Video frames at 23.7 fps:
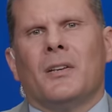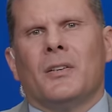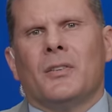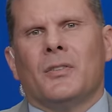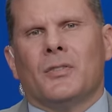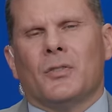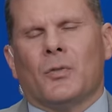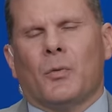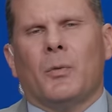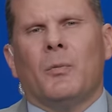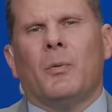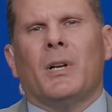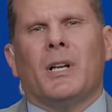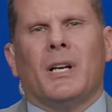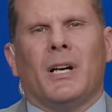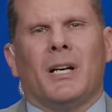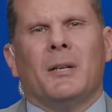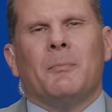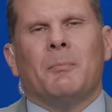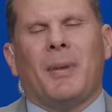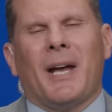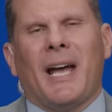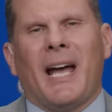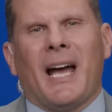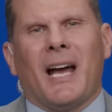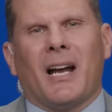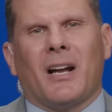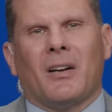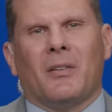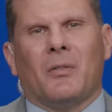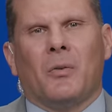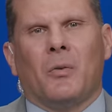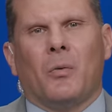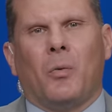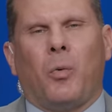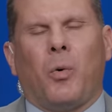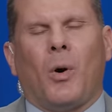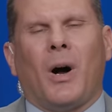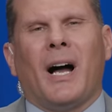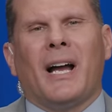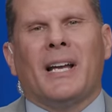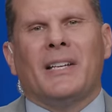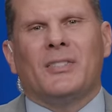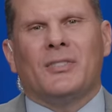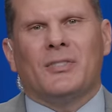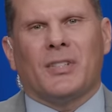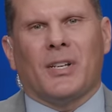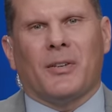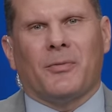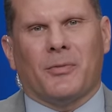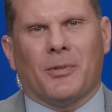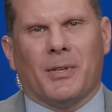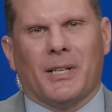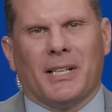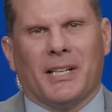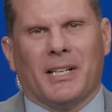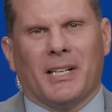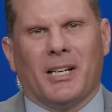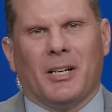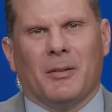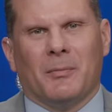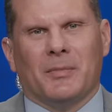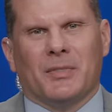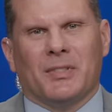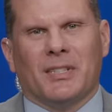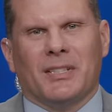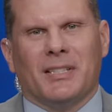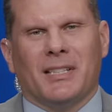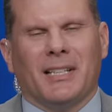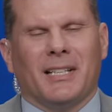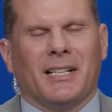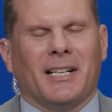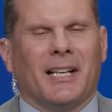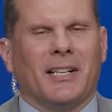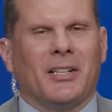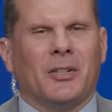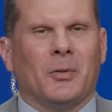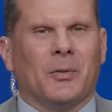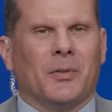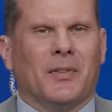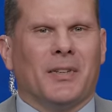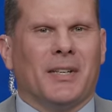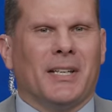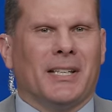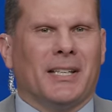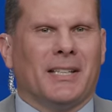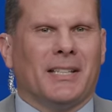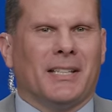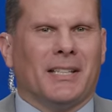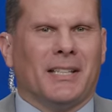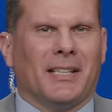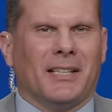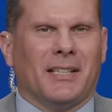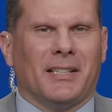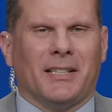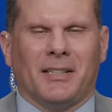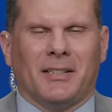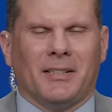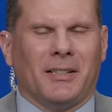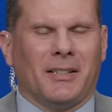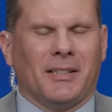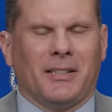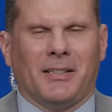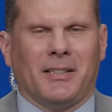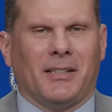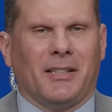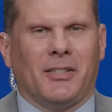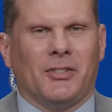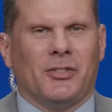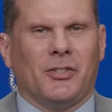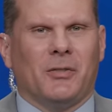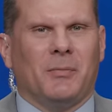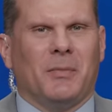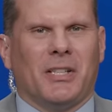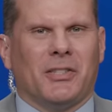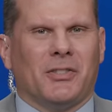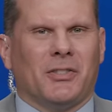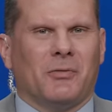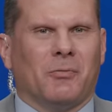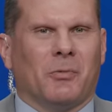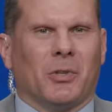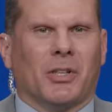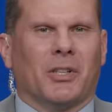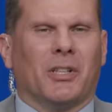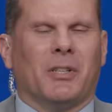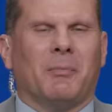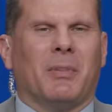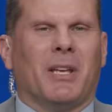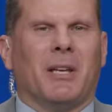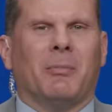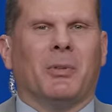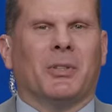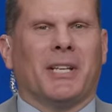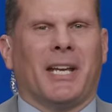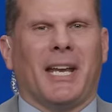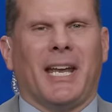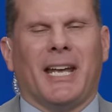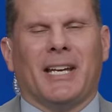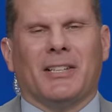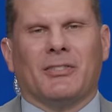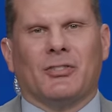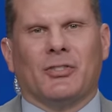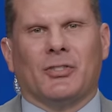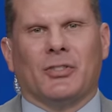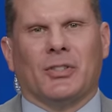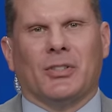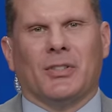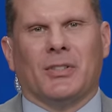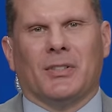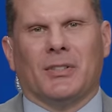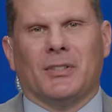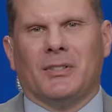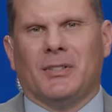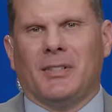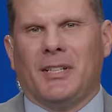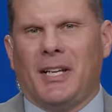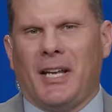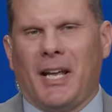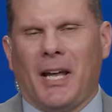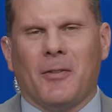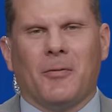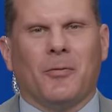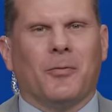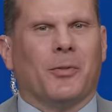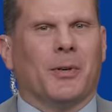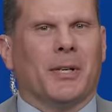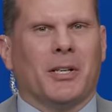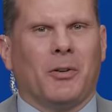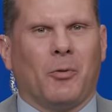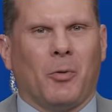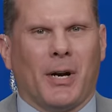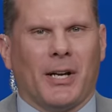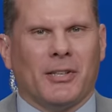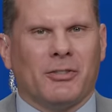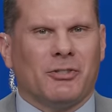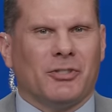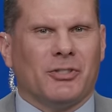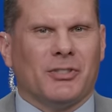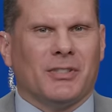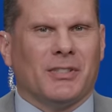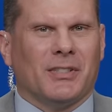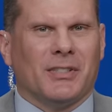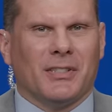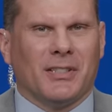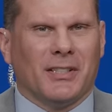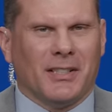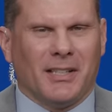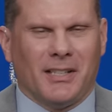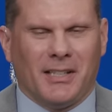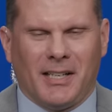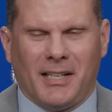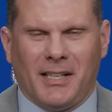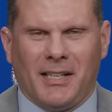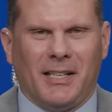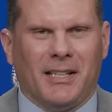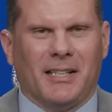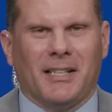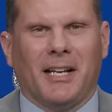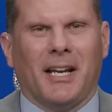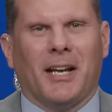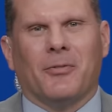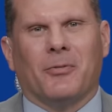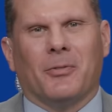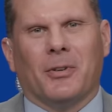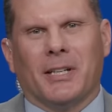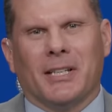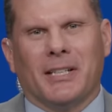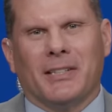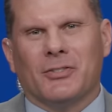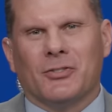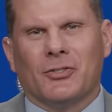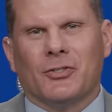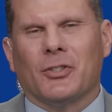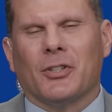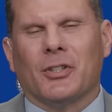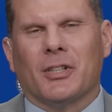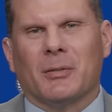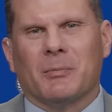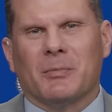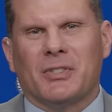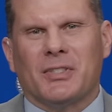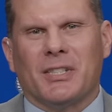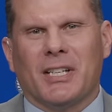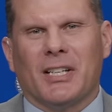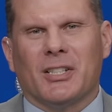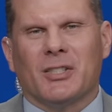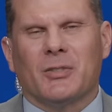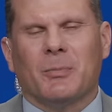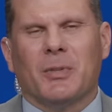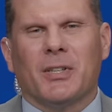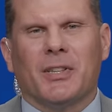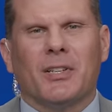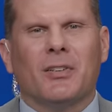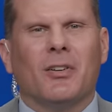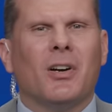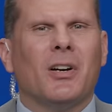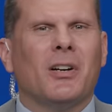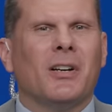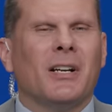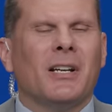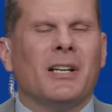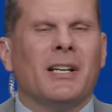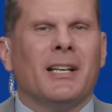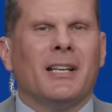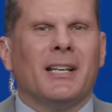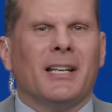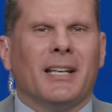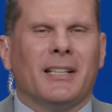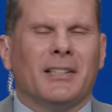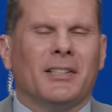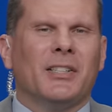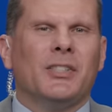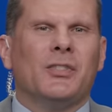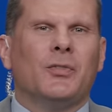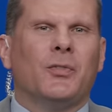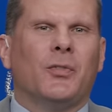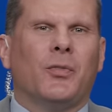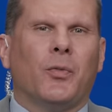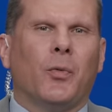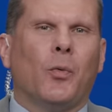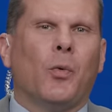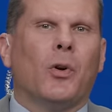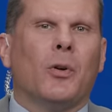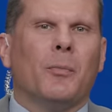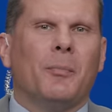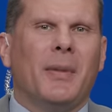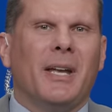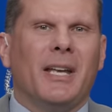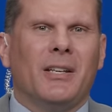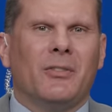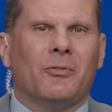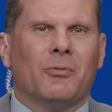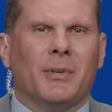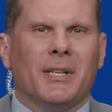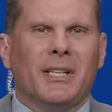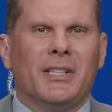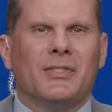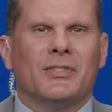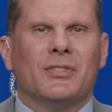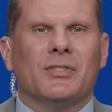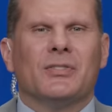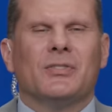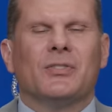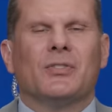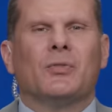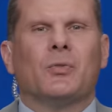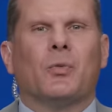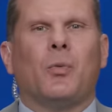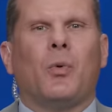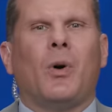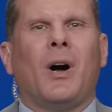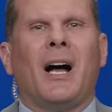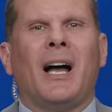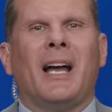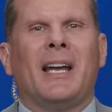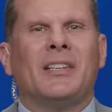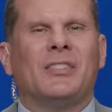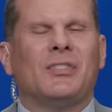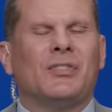So we want to unpack why suffering comes. And I don't think, as you mentioned, we're going to be able to answer every question in every circumstance. But there are at least 4 main reasons why